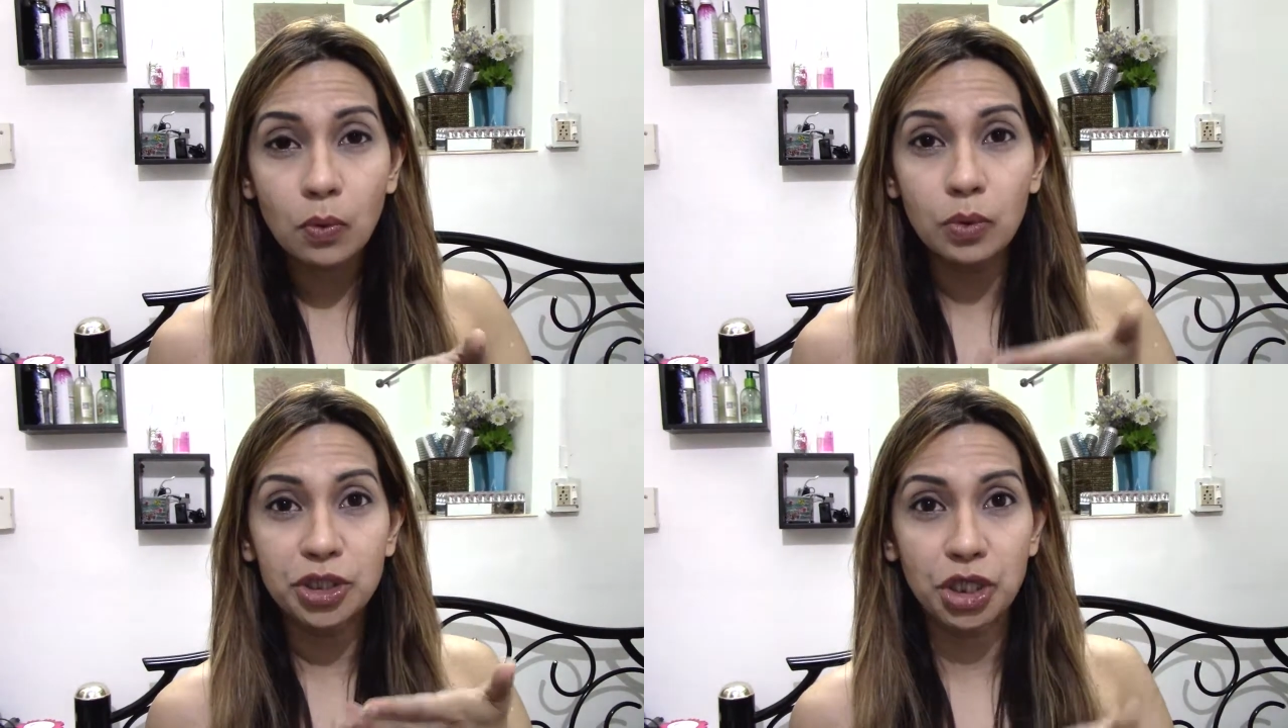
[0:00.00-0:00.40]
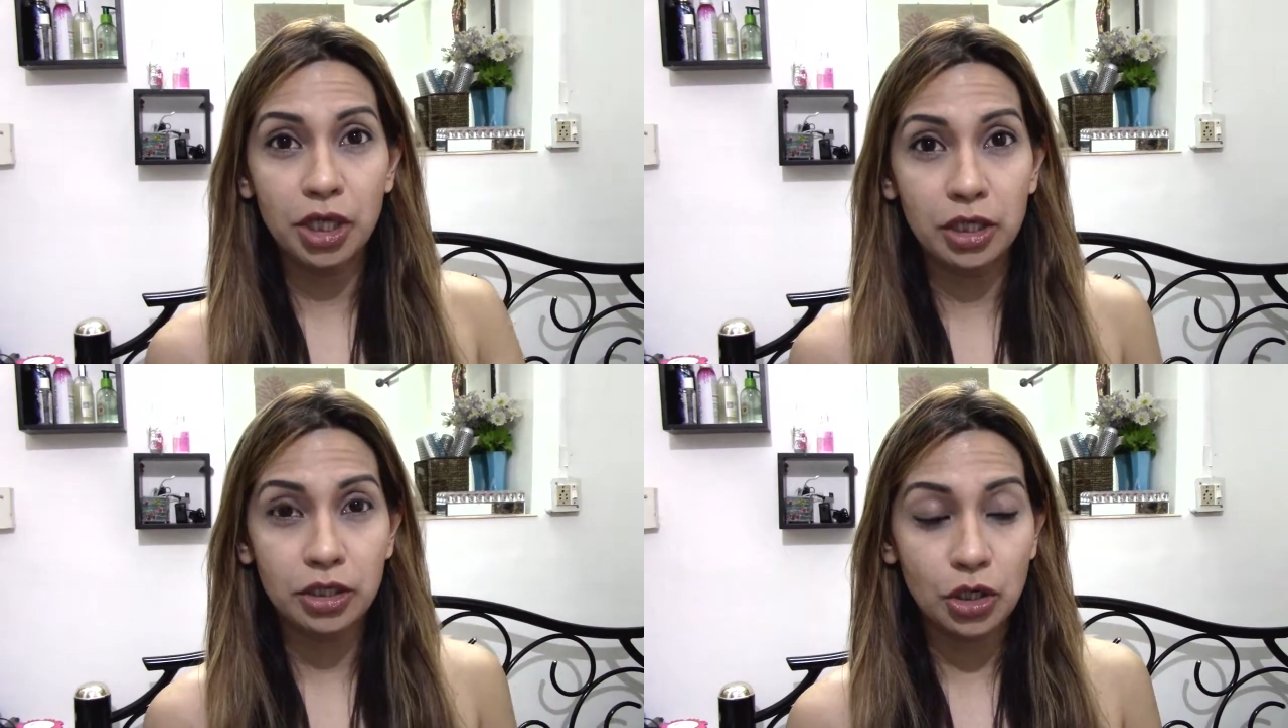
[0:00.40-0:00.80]
which
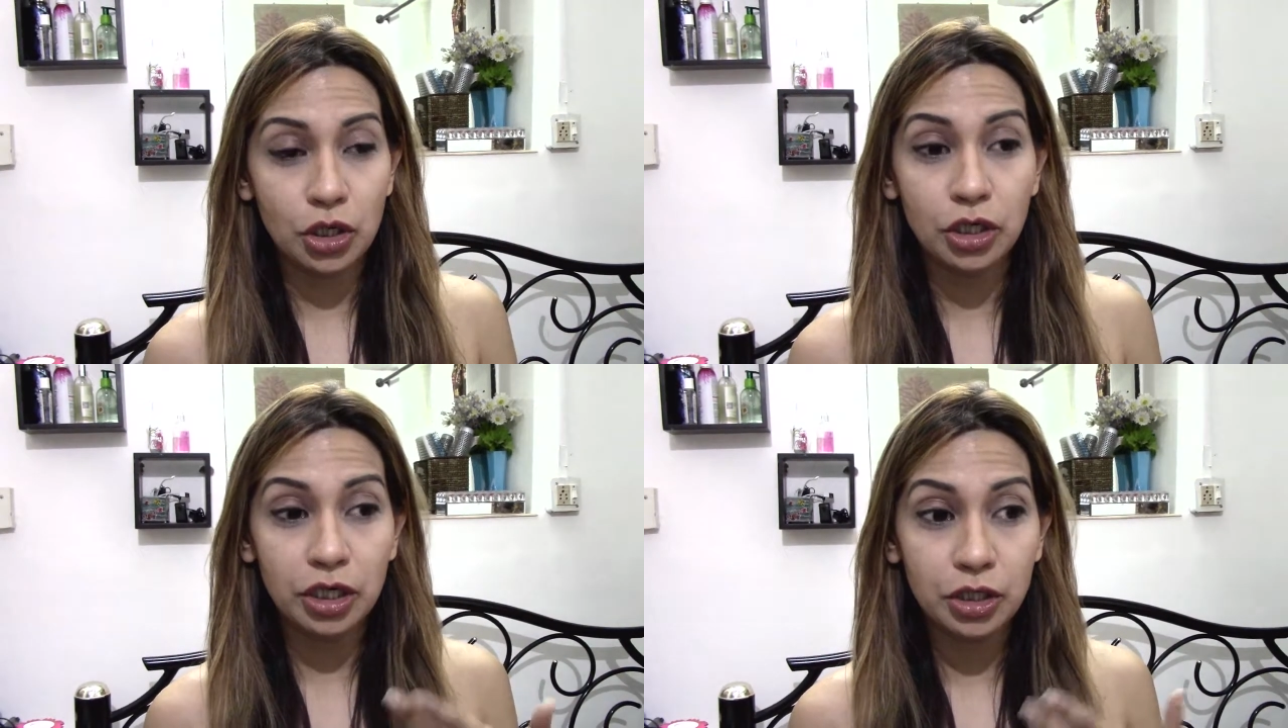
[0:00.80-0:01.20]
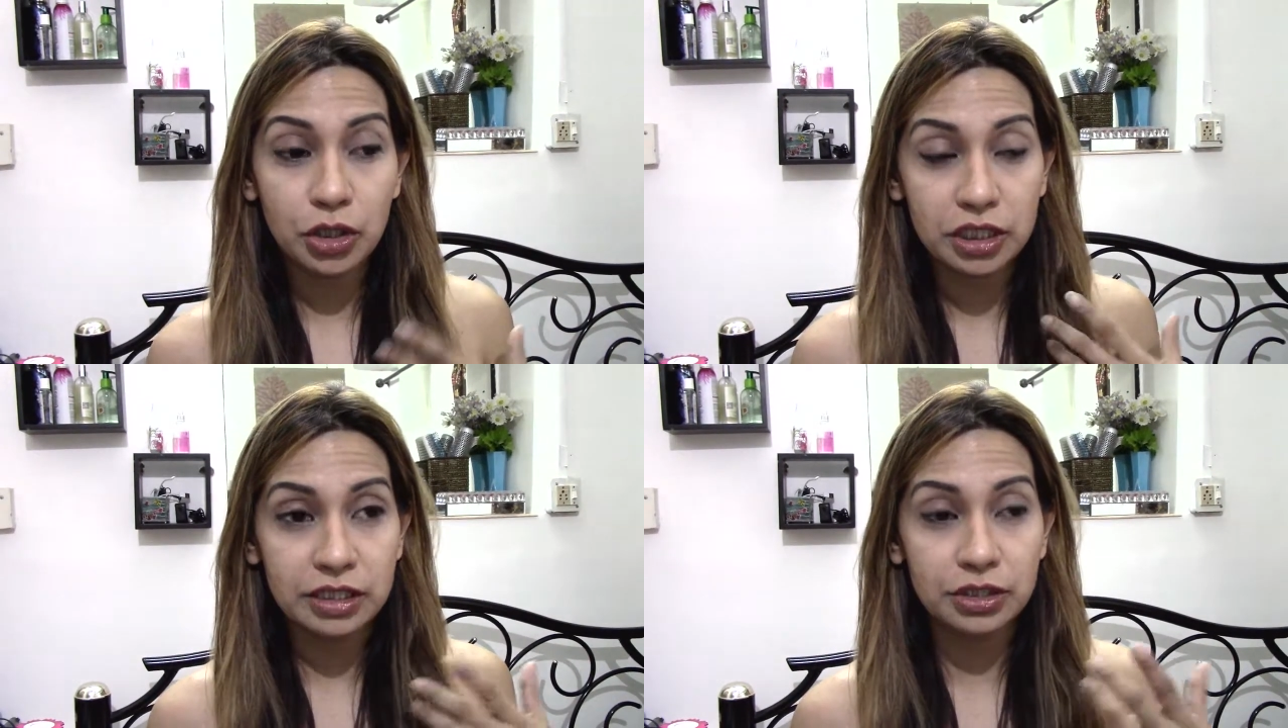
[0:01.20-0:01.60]
in turn
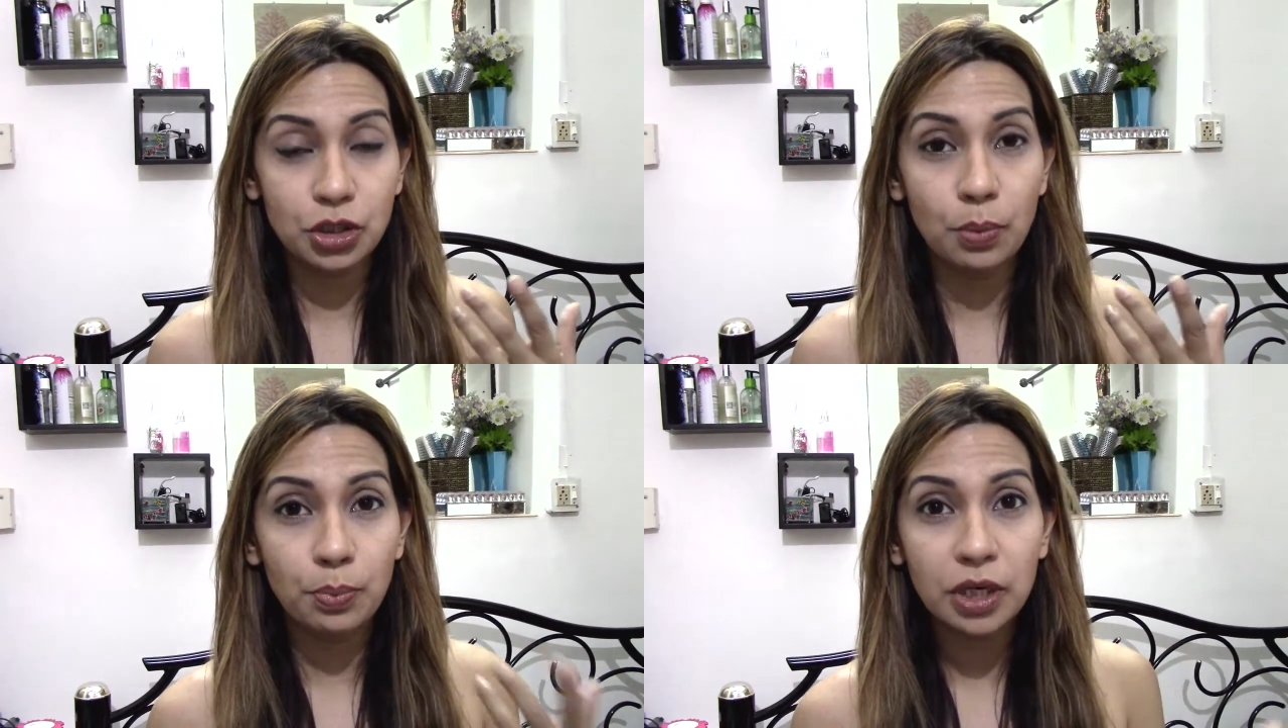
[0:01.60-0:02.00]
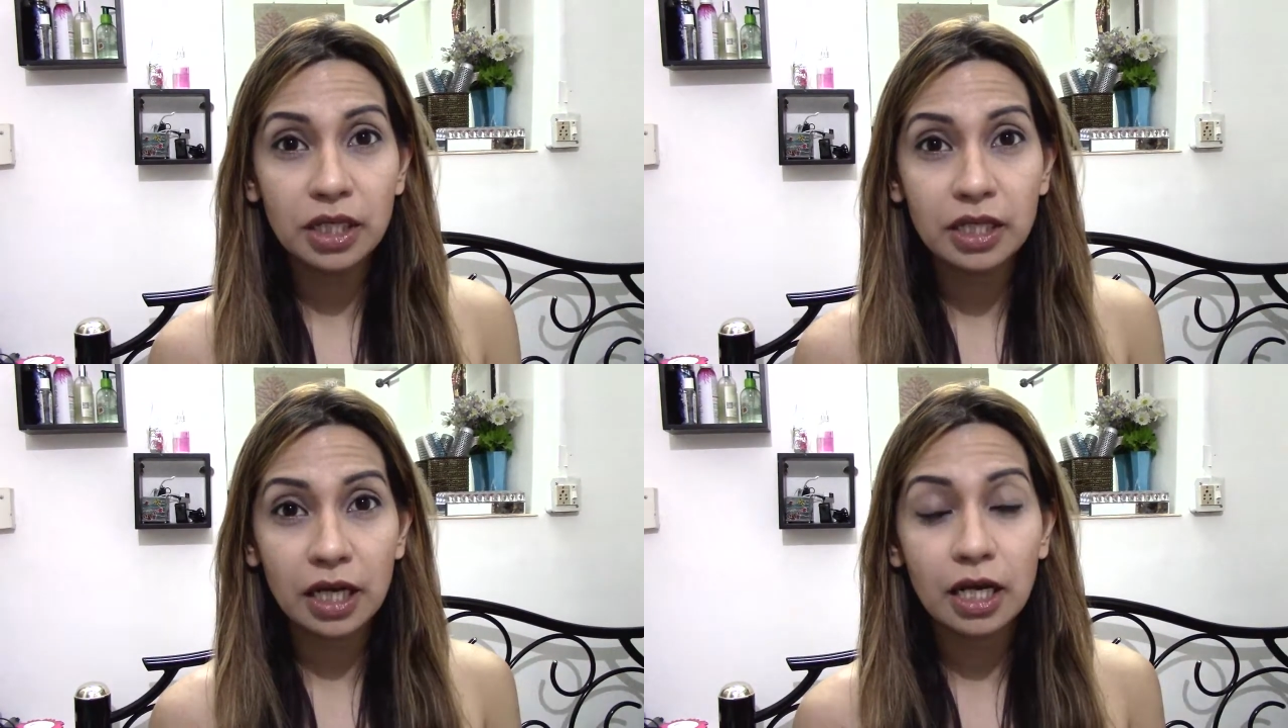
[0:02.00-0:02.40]
increases your
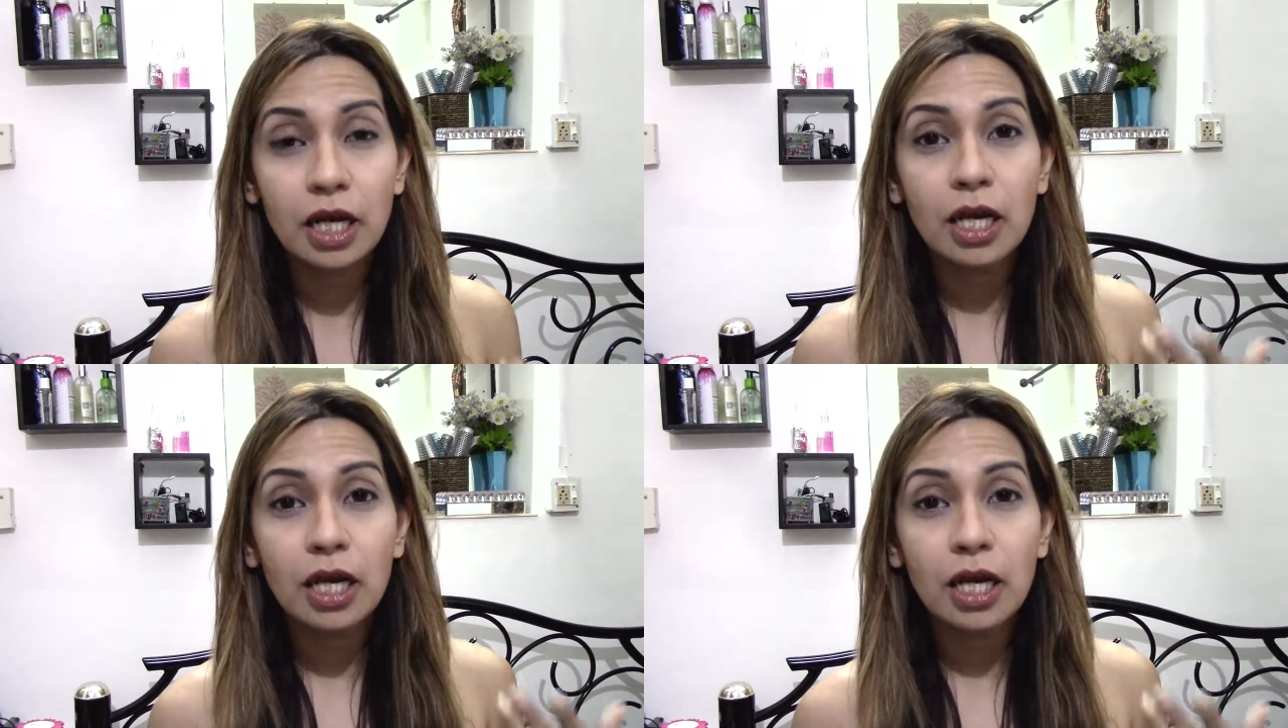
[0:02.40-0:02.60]
breathing